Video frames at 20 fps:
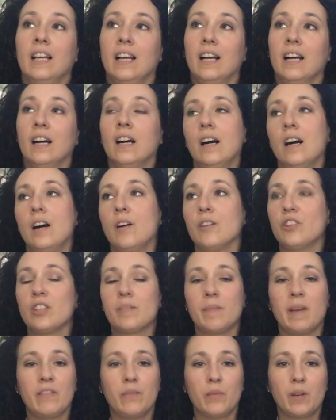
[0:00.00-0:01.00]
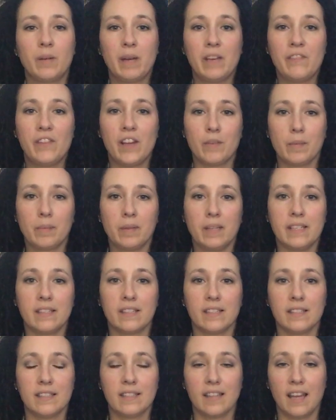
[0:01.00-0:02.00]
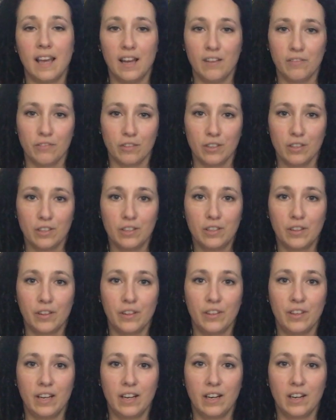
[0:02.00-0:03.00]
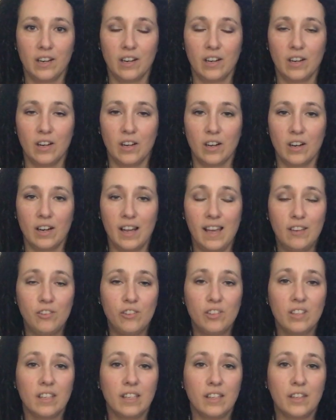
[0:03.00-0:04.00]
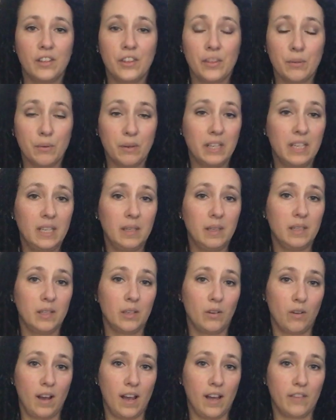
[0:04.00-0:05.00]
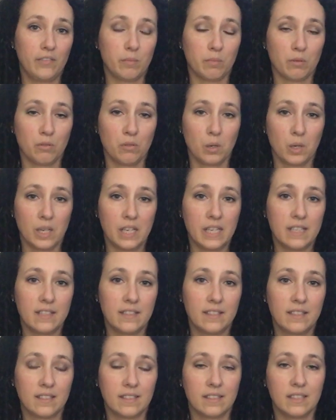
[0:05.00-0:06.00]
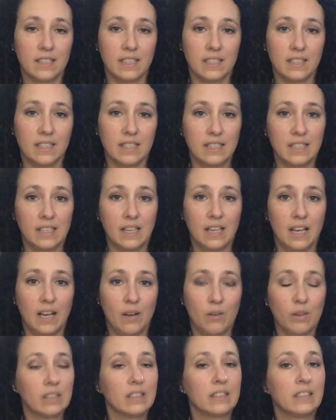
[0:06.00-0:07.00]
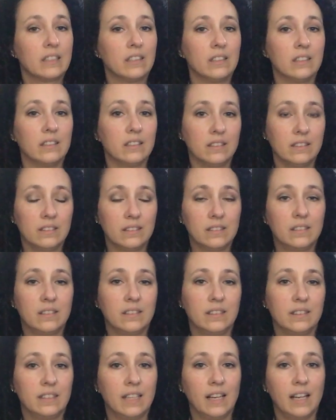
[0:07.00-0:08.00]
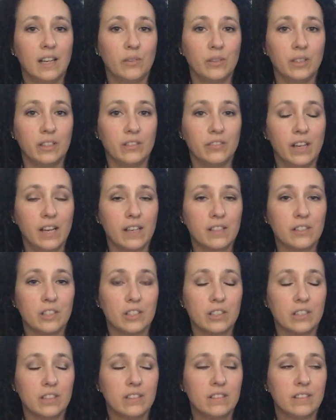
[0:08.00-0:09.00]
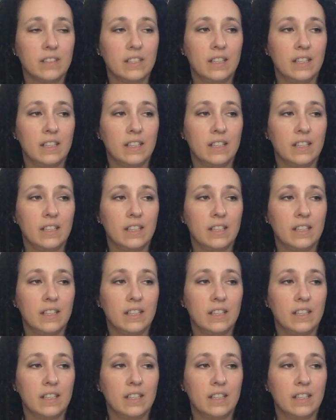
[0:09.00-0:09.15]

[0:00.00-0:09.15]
It's just one of my favorite places ever. There are actually 3 craft breweries in our little town of Hector.